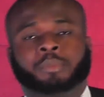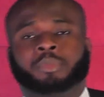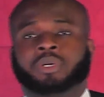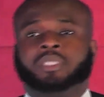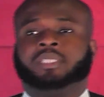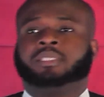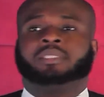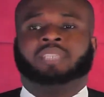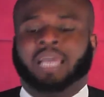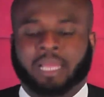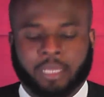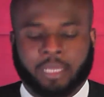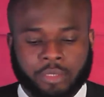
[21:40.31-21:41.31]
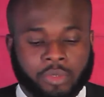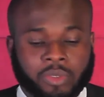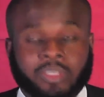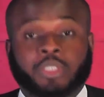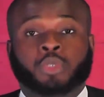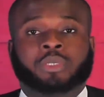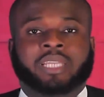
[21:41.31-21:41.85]
But
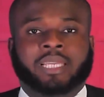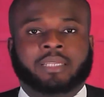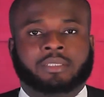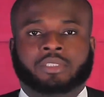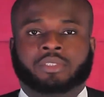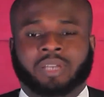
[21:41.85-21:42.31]
you get